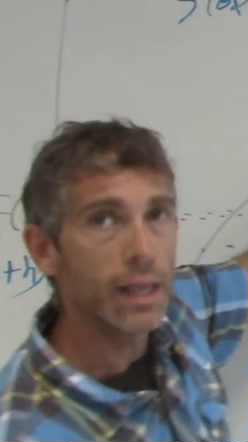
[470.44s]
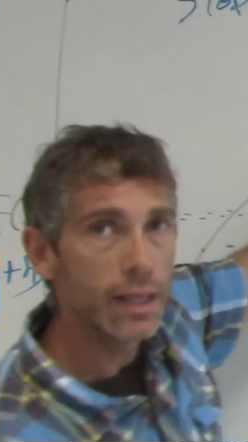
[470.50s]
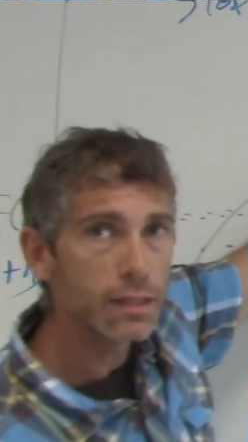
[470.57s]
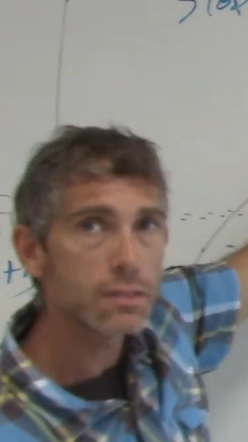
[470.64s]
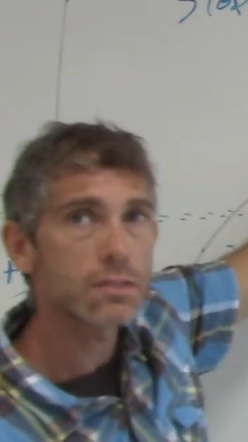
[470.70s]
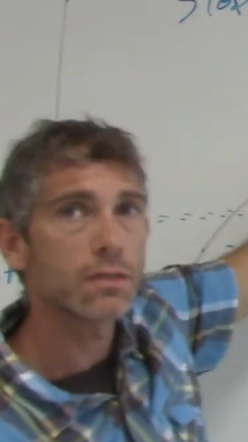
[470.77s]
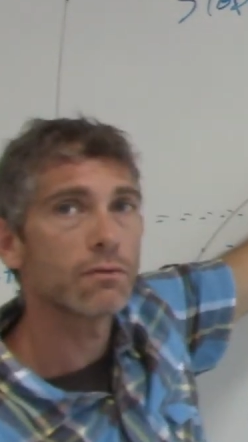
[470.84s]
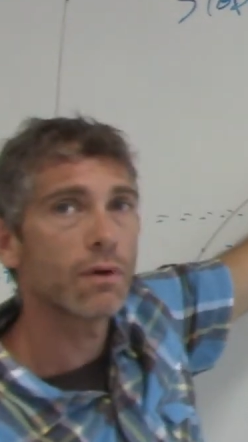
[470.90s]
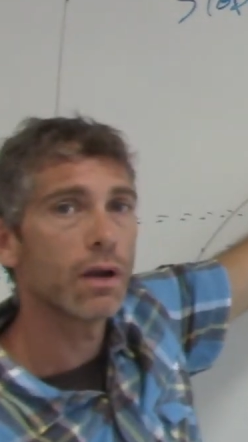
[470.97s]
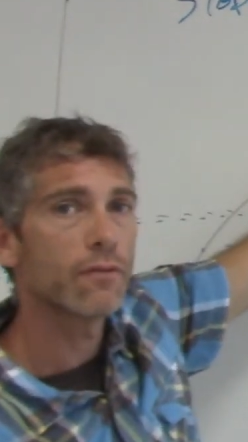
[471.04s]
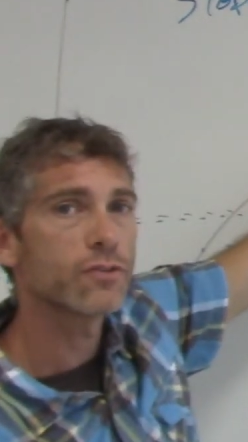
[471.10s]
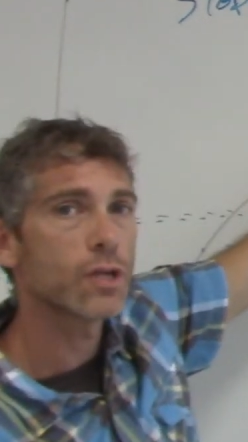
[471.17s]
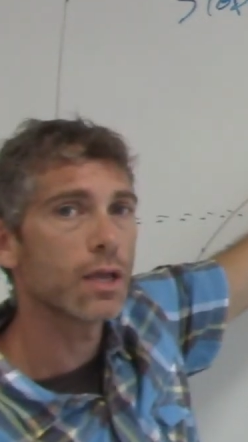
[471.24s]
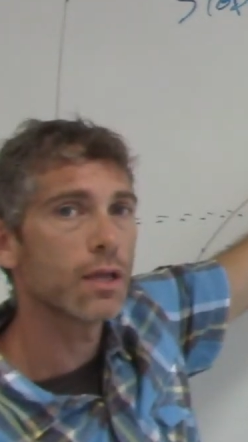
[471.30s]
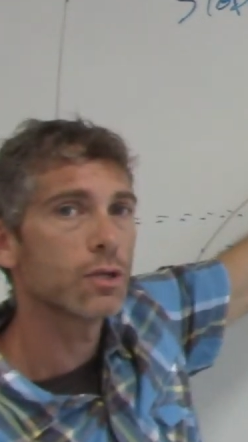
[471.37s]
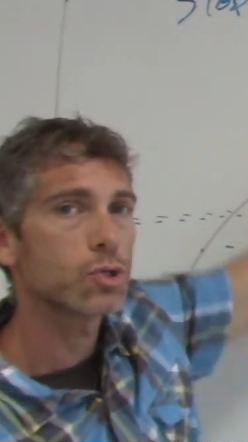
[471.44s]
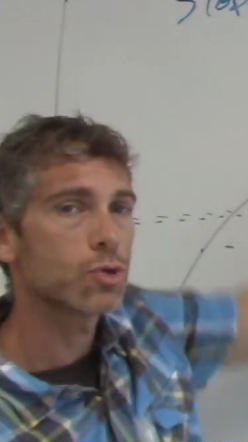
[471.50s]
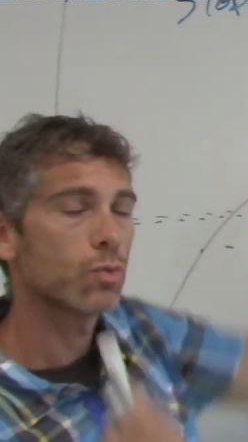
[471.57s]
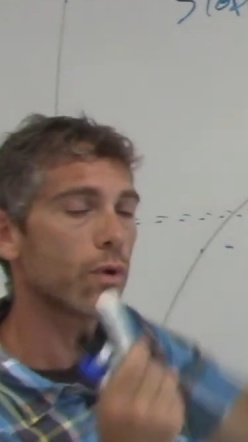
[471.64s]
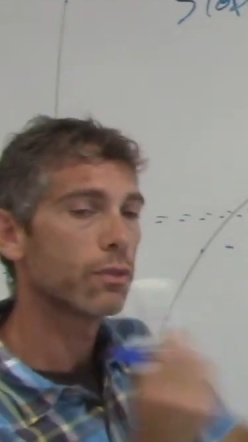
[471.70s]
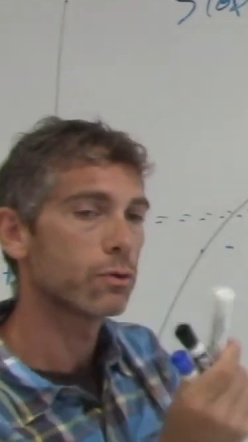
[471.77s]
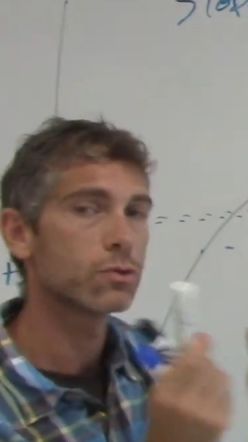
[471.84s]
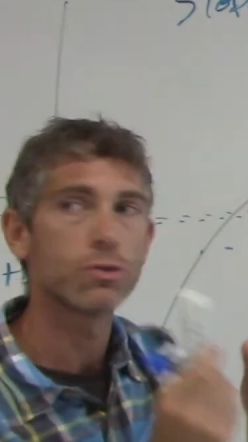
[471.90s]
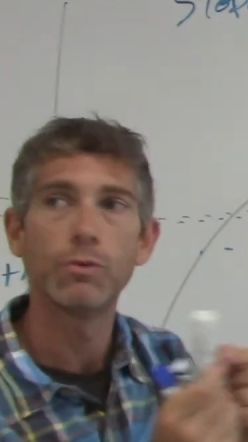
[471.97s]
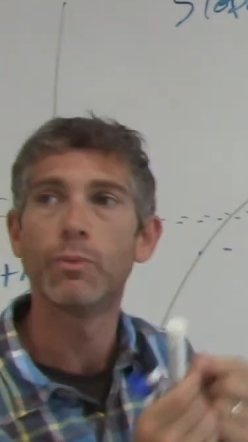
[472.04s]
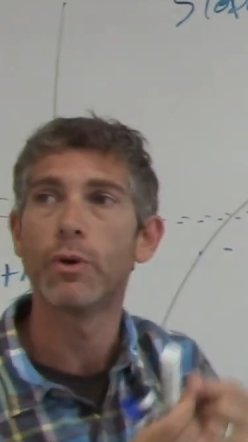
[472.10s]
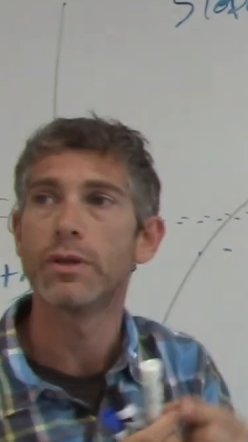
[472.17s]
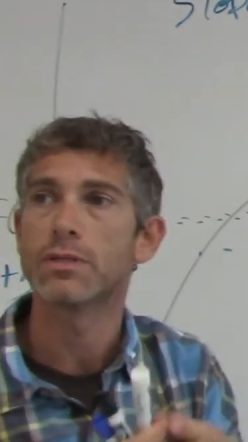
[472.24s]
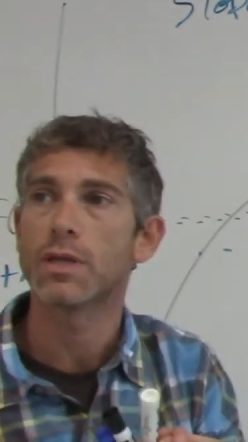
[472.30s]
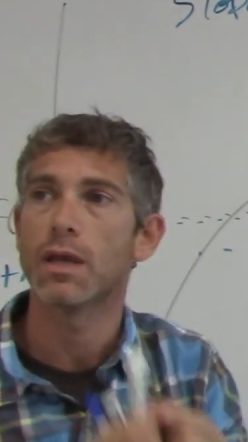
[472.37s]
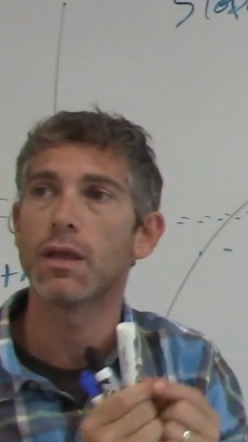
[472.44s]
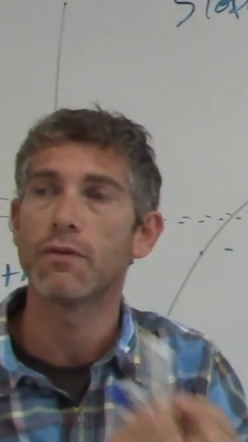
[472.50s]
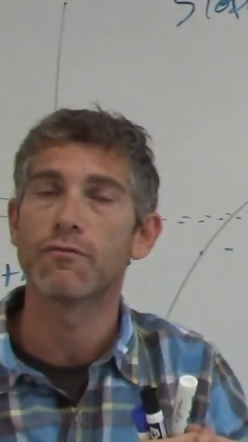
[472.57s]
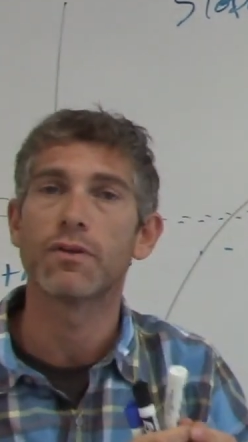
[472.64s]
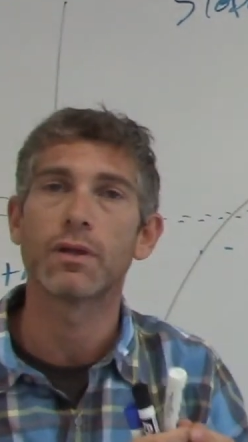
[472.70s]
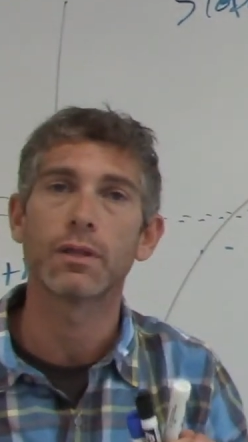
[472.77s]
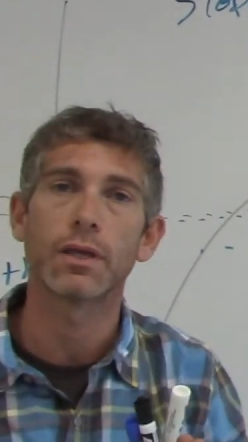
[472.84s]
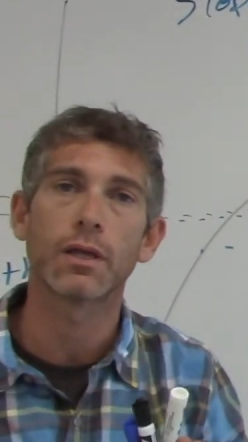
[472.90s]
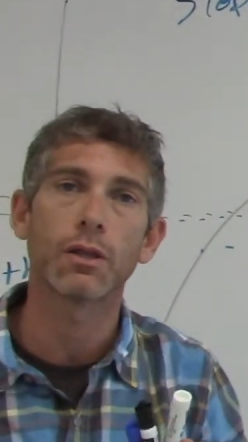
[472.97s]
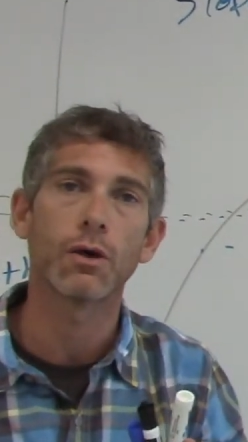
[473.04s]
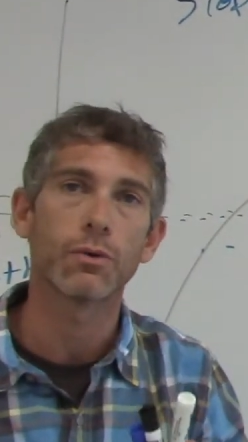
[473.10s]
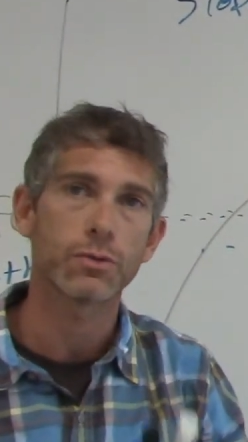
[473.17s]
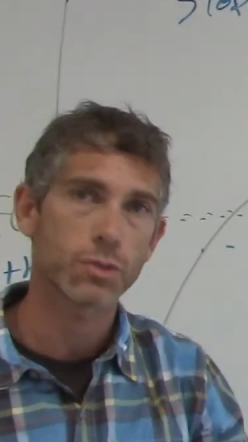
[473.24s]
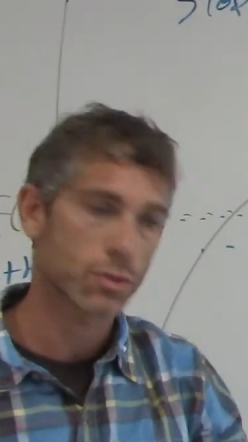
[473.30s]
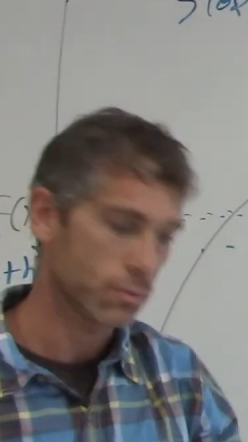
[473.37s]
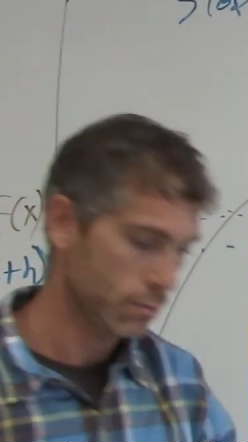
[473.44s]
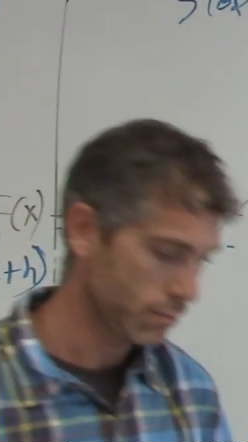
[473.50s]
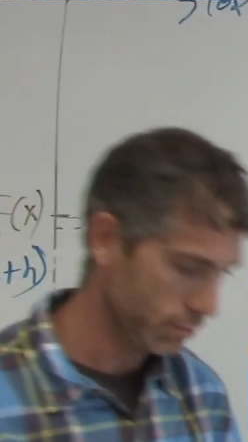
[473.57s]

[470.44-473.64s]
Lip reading: instant rate of change when those 2 points get infinitely close.